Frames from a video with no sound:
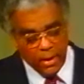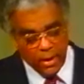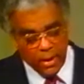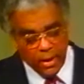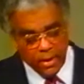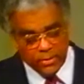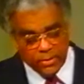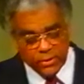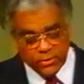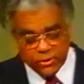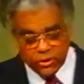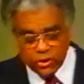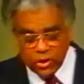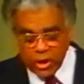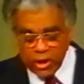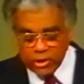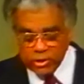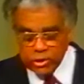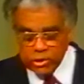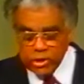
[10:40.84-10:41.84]
And this
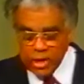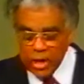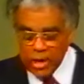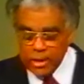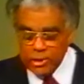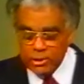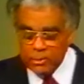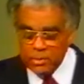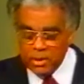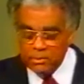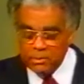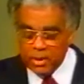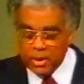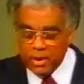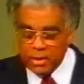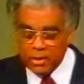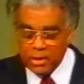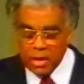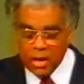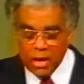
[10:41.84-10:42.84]
chastisement
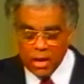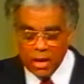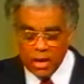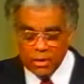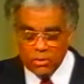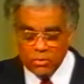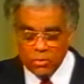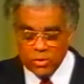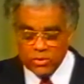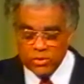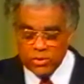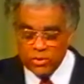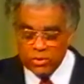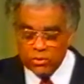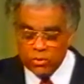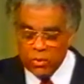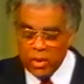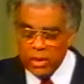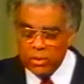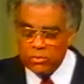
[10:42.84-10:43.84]
by God was the
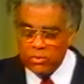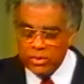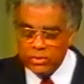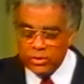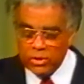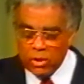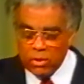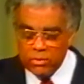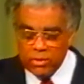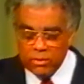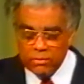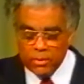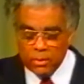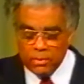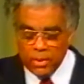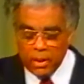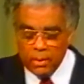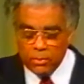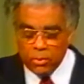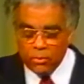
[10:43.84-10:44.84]
direct result of the
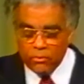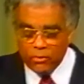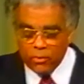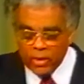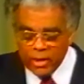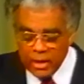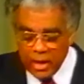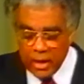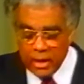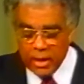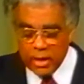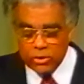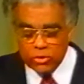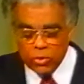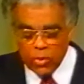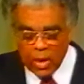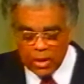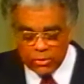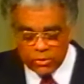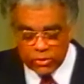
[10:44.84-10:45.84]
people forgetting
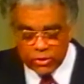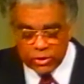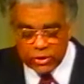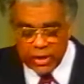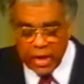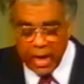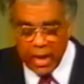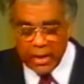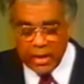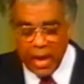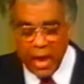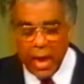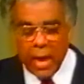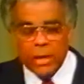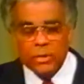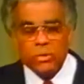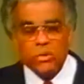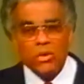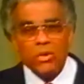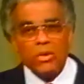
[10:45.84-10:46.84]
to understand
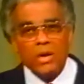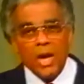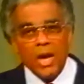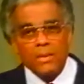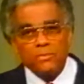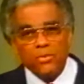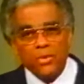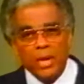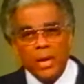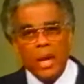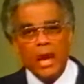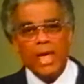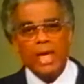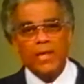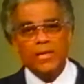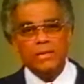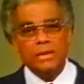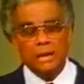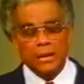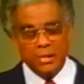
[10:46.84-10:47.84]
and to
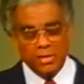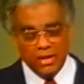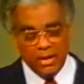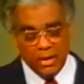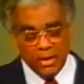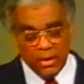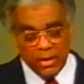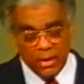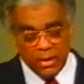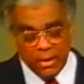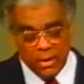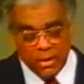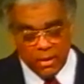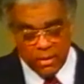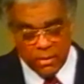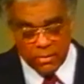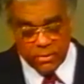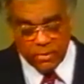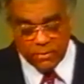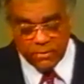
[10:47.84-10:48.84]
comprehend
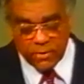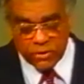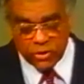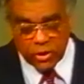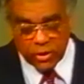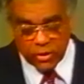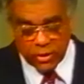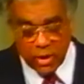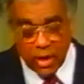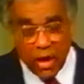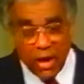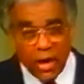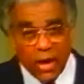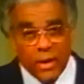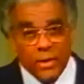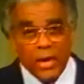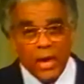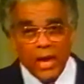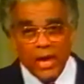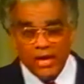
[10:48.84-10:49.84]
the vision
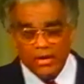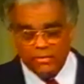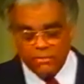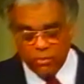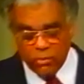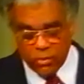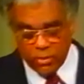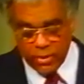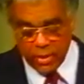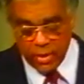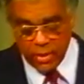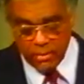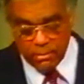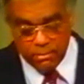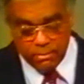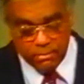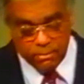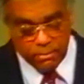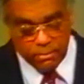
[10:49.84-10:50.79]
God had for them.